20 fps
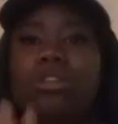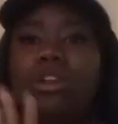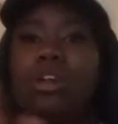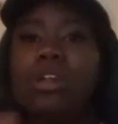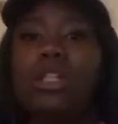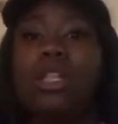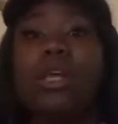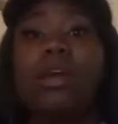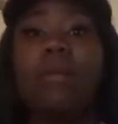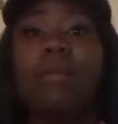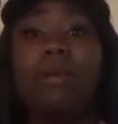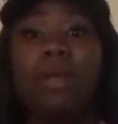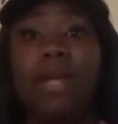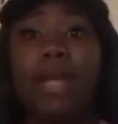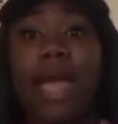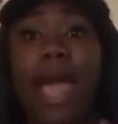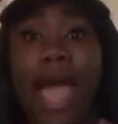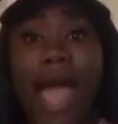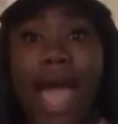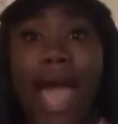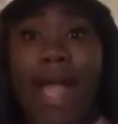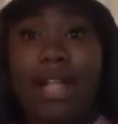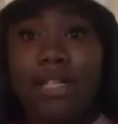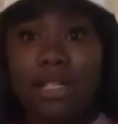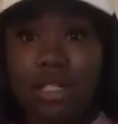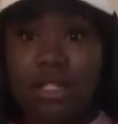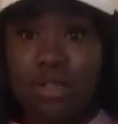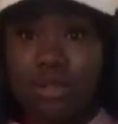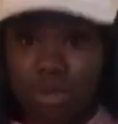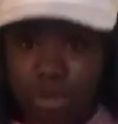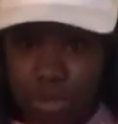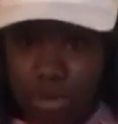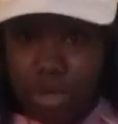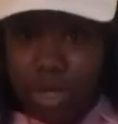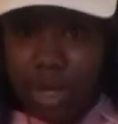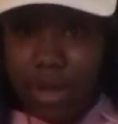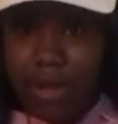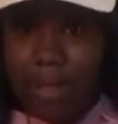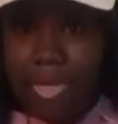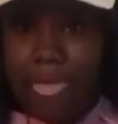totally complete attitude.
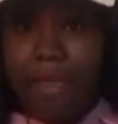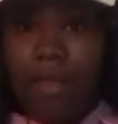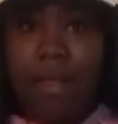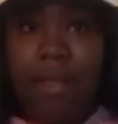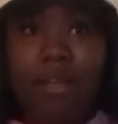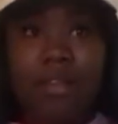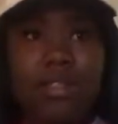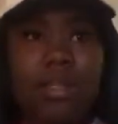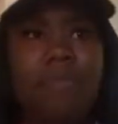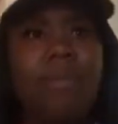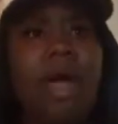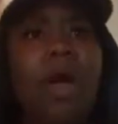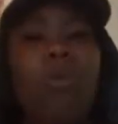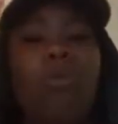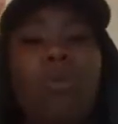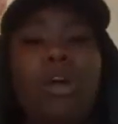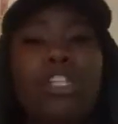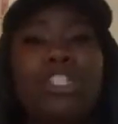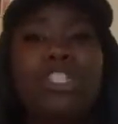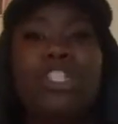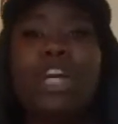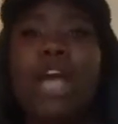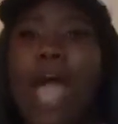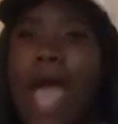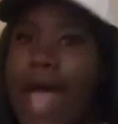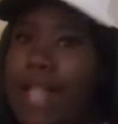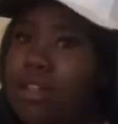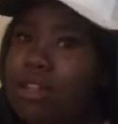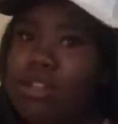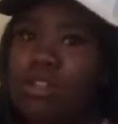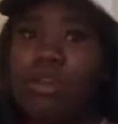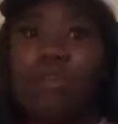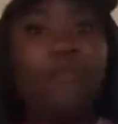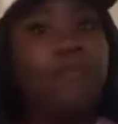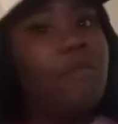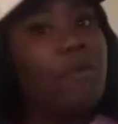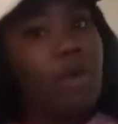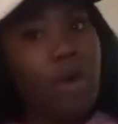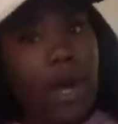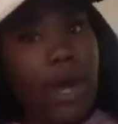So I'm like, what's your attitude
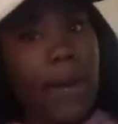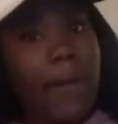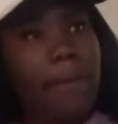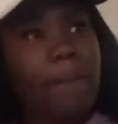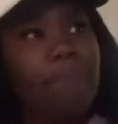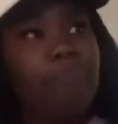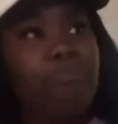for?